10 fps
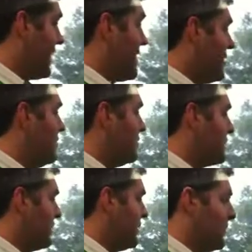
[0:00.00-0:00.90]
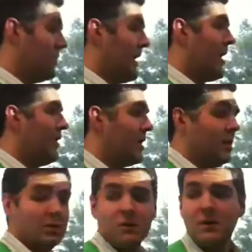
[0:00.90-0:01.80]
they get used and how they're
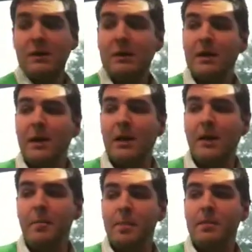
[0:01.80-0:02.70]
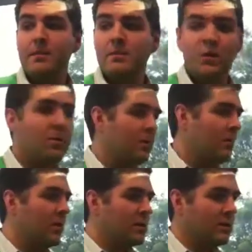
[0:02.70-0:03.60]
used. Tom, who
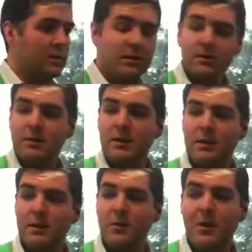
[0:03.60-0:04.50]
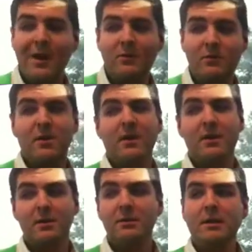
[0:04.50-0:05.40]
works in the local council, said he
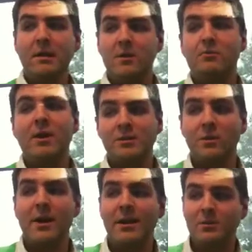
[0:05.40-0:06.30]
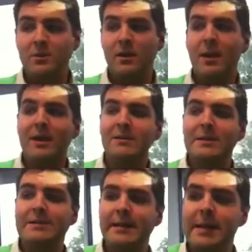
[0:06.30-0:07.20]
could raise awareness within
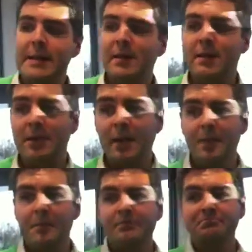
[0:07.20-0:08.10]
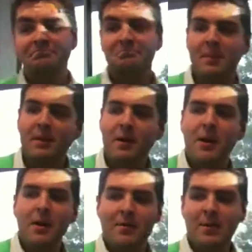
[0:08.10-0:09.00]
KCC. I
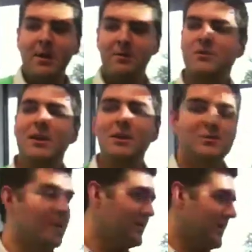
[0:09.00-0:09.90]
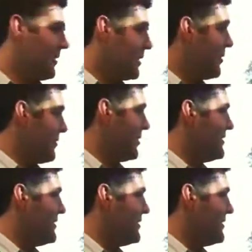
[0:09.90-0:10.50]
don't have any kind of skills, but I said I come up with